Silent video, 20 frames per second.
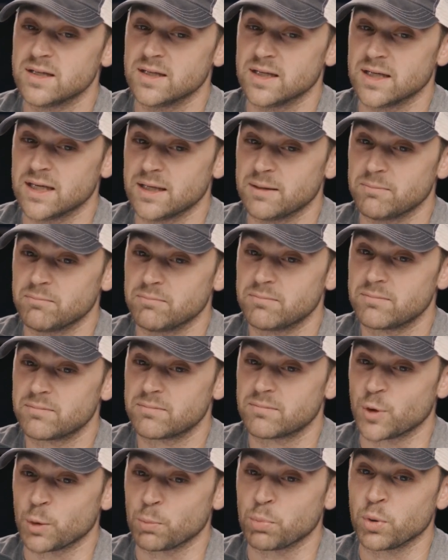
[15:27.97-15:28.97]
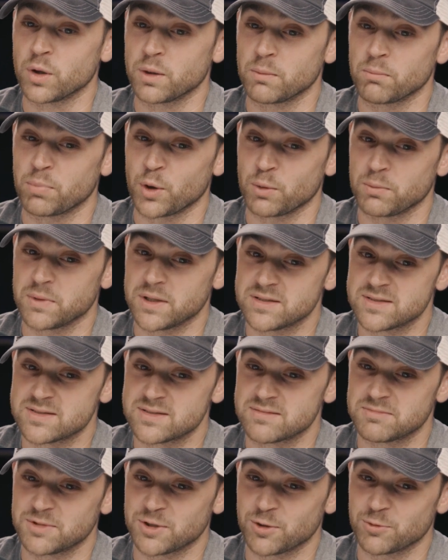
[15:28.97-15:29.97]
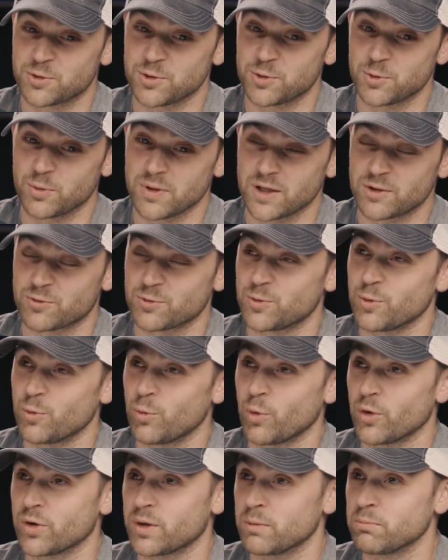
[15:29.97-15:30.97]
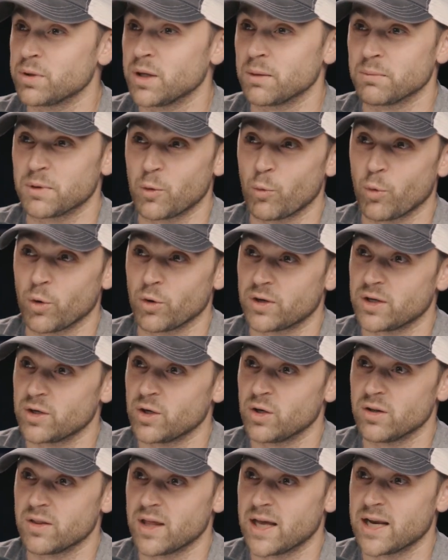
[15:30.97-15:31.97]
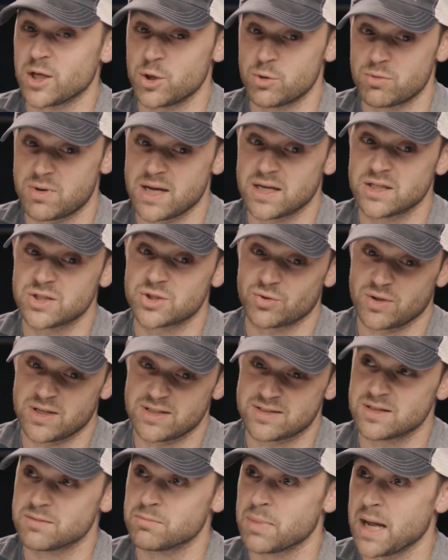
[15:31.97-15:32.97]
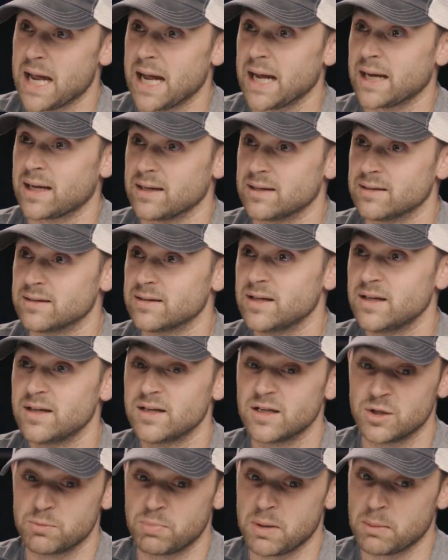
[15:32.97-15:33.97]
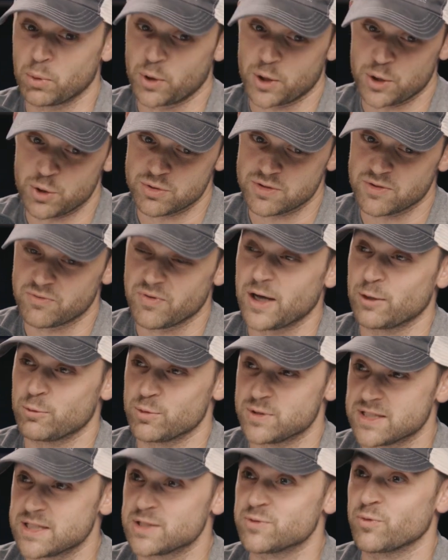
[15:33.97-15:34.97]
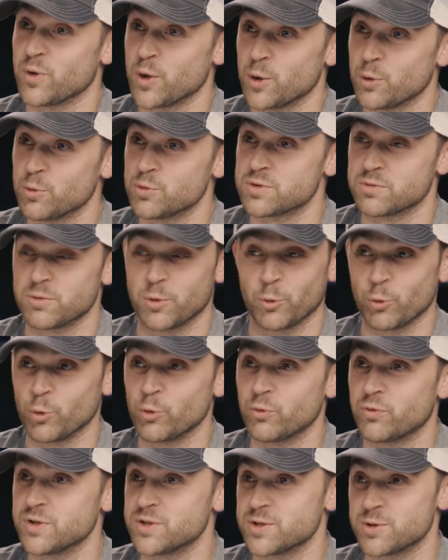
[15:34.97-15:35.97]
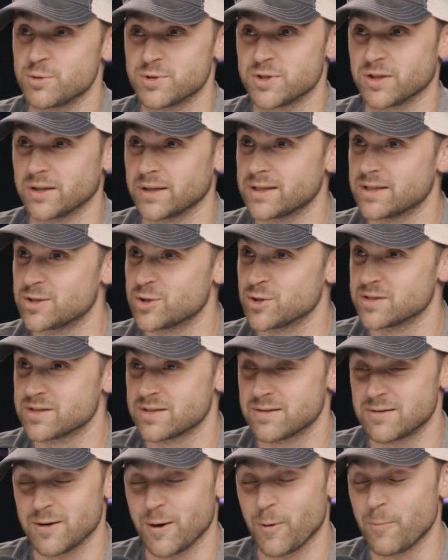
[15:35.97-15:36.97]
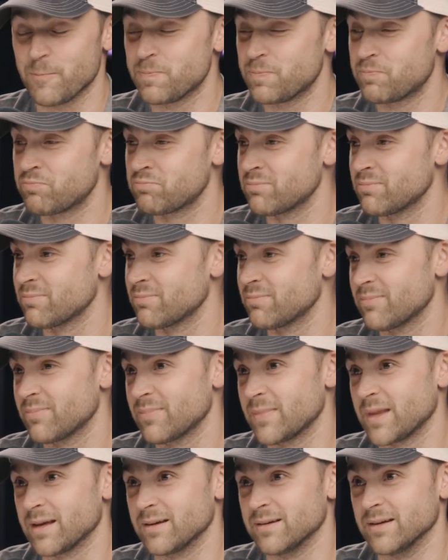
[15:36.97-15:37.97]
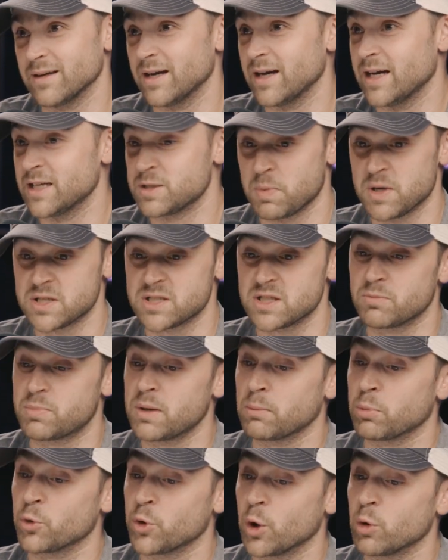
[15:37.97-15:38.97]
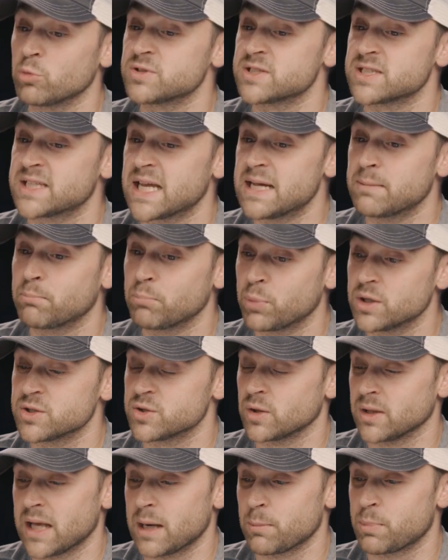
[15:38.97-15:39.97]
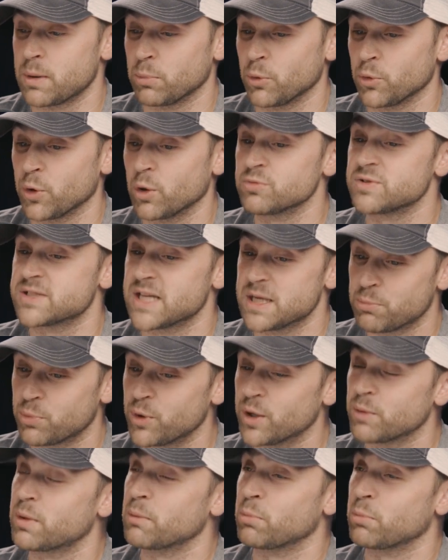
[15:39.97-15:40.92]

You're pulling permits, to do electrical work and plumbing work and all that, and you can trace it back, and people can usually find receipts for those. The roof is usually just, especially if people don't stay put. So a lot of people don't stay put.